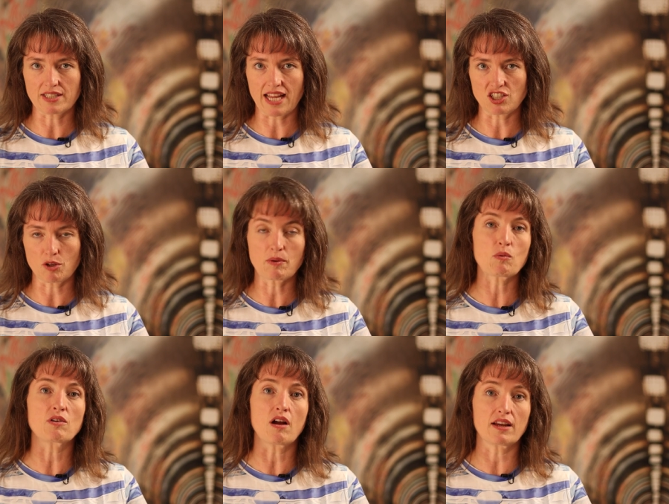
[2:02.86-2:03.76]
schedule,
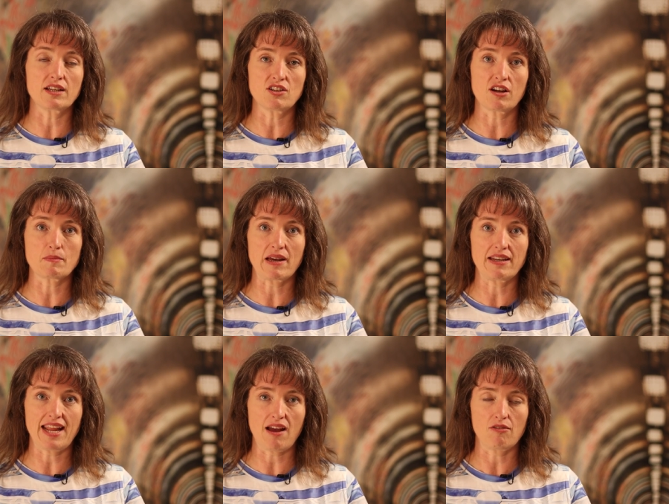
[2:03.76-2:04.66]
but we're not going to talk about
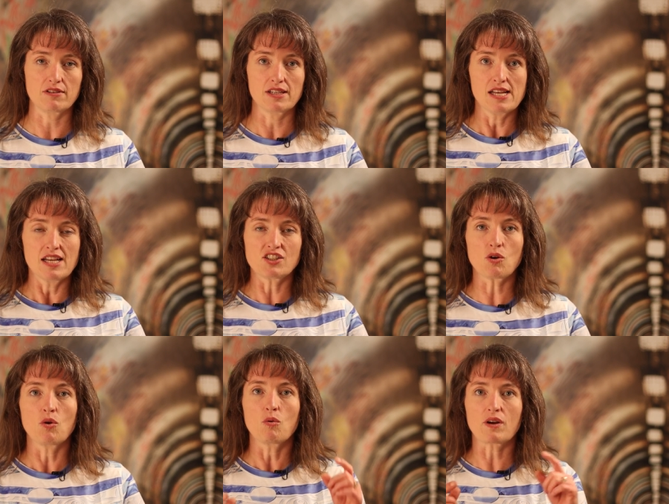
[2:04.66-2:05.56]
it now.
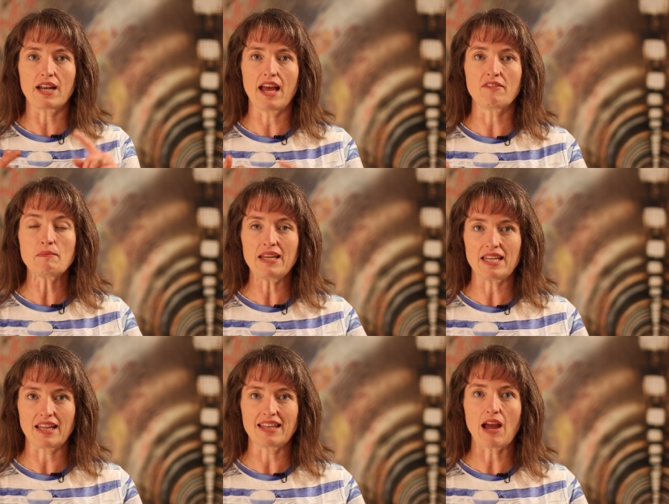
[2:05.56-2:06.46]
So we're going to have a
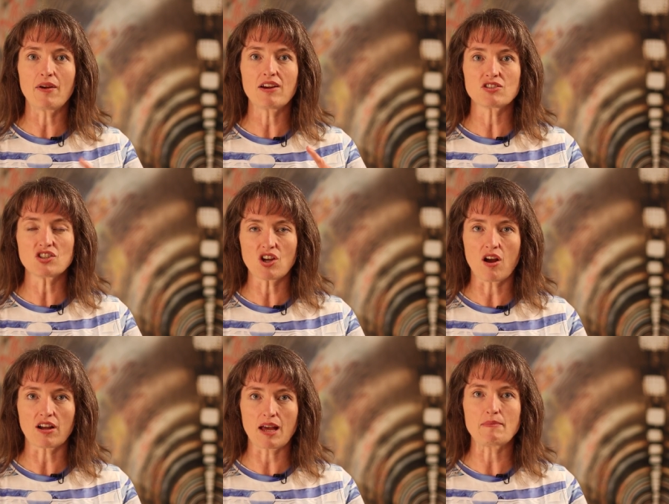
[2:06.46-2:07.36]
meeting. Now here's a
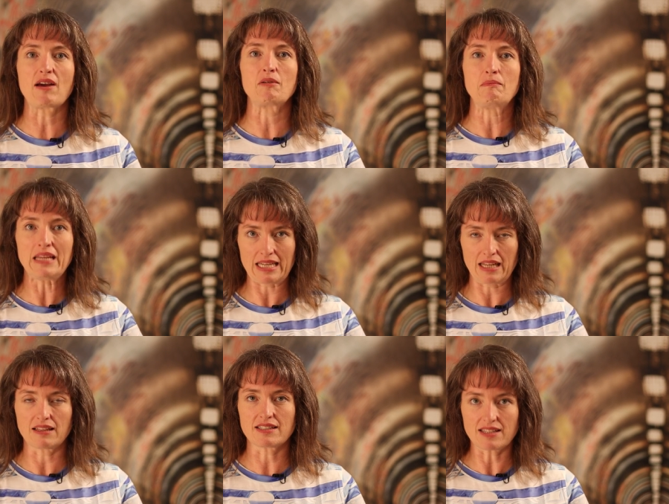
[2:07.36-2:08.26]
talk about a
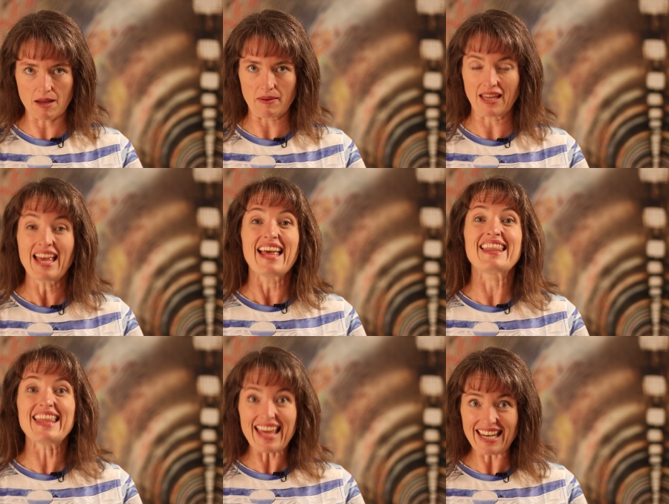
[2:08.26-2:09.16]
meeting that's coming.
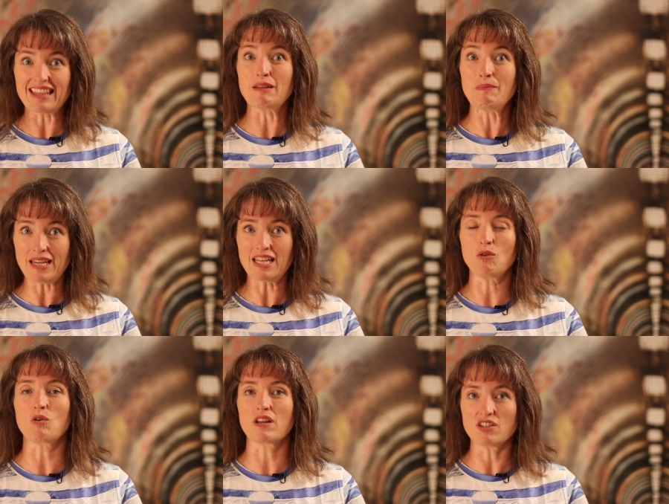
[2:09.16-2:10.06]
Then at the
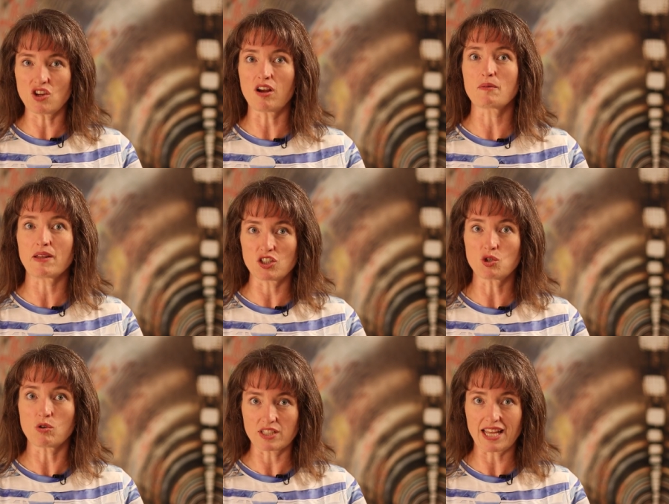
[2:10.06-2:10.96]
meeting, we're going to talk about the
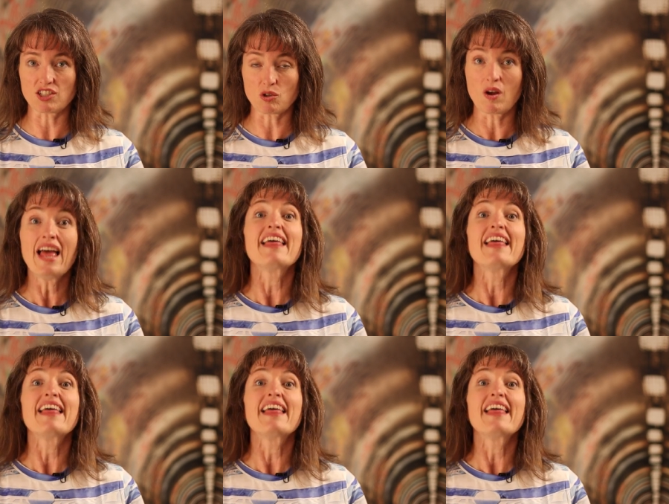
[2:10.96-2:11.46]
chore schedule.